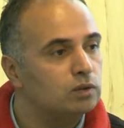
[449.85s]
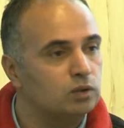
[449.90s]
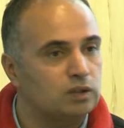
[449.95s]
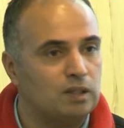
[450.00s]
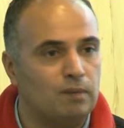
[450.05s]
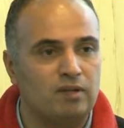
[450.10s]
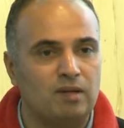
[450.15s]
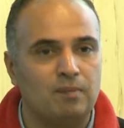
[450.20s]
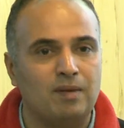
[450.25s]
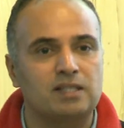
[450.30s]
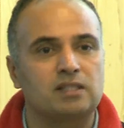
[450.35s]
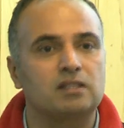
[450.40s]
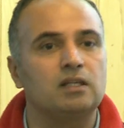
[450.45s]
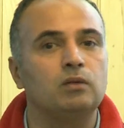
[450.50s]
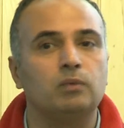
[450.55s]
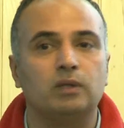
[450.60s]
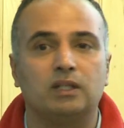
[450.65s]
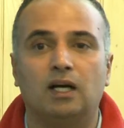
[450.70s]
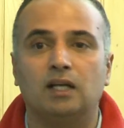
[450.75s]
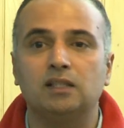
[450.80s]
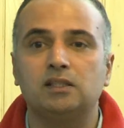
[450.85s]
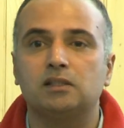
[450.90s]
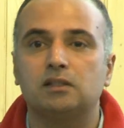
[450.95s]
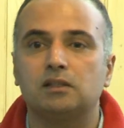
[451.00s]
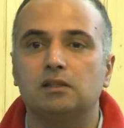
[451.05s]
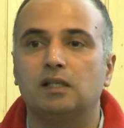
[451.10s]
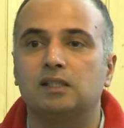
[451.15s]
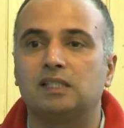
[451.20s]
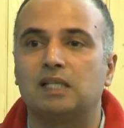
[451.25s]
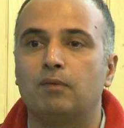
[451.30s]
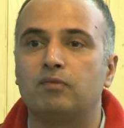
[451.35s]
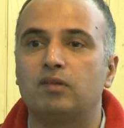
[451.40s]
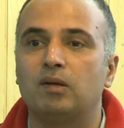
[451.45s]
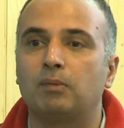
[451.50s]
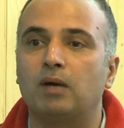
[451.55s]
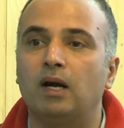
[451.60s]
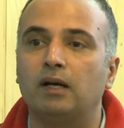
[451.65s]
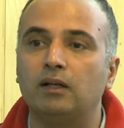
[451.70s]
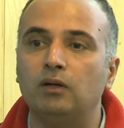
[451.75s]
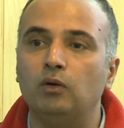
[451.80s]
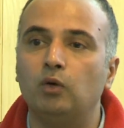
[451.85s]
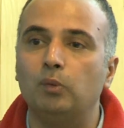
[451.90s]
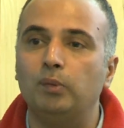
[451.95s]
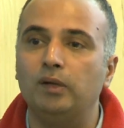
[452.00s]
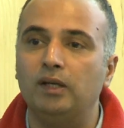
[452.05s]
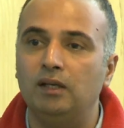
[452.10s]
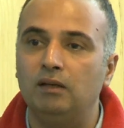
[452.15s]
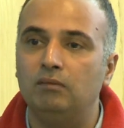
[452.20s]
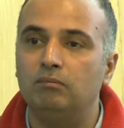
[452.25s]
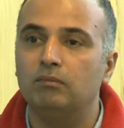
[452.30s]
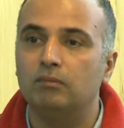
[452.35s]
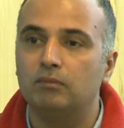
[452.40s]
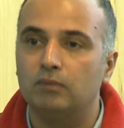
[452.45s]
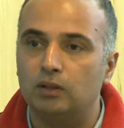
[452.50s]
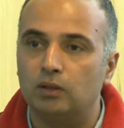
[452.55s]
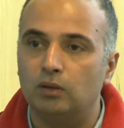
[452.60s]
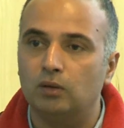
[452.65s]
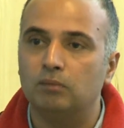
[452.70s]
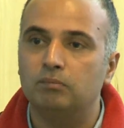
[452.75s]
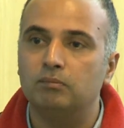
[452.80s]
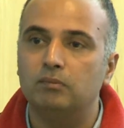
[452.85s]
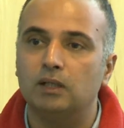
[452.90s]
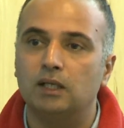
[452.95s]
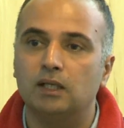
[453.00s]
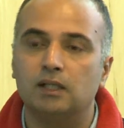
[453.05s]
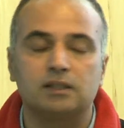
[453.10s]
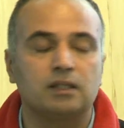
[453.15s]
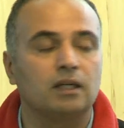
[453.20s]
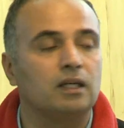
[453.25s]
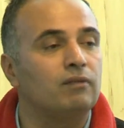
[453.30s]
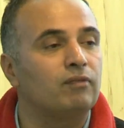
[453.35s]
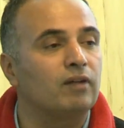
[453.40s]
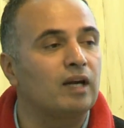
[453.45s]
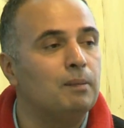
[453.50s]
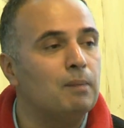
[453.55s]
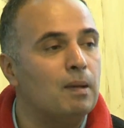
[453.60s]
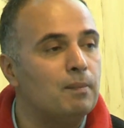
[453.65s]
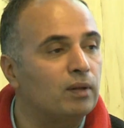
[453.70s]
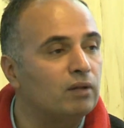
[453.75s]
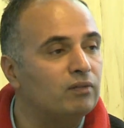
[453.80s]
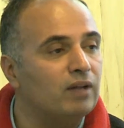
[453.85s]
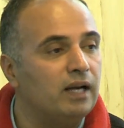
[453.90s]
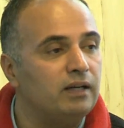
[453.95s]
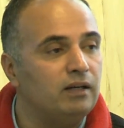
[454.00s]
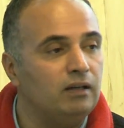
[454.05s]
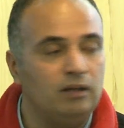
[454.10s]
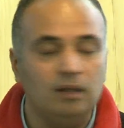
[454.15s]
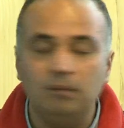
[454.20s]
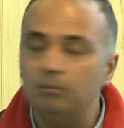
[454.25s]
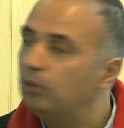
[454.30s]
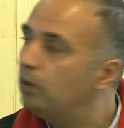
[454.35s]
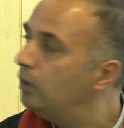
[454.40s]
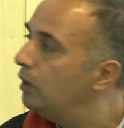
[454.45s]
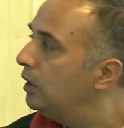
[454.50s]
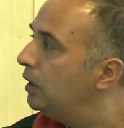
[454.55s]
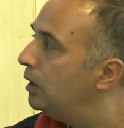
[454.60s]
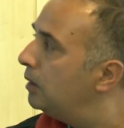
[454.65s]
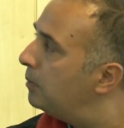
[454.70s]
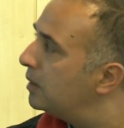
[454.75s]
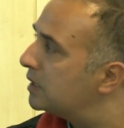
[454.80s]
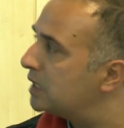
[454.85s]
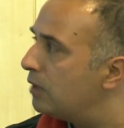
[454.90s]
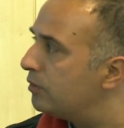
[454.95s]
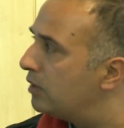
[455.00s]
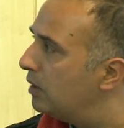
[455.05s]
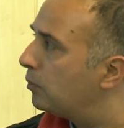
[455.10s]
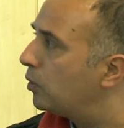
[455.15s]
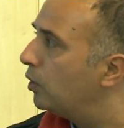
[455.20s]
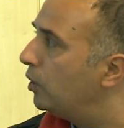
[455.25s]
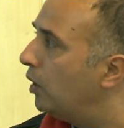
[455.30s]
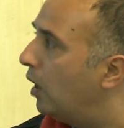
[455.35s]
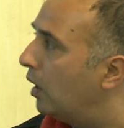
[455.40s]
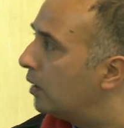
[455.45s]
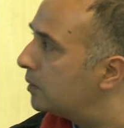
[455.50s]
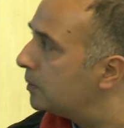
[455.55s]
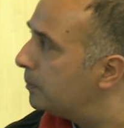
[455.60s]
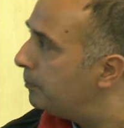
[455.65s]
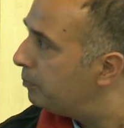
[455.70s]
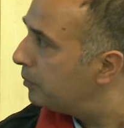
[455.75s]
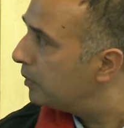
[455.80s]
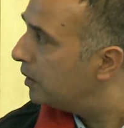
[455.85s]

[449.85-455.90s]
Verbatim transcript: So some of them are still with us and some of them continue to be, you know, significant members of the IT team, but some of them could not.